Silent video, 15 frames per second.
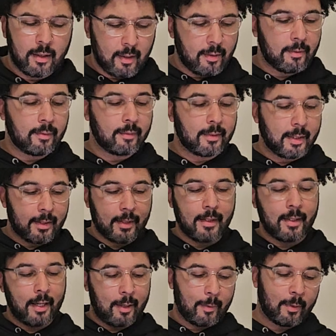oh, there's this
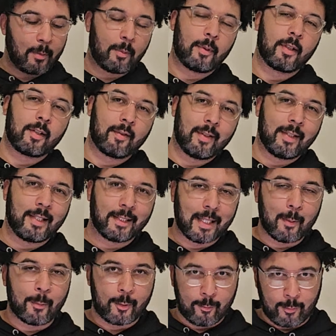yellow at the bottom of the screen, like
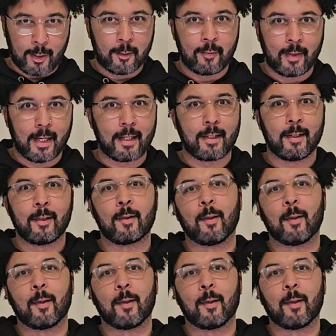that was a real reaction.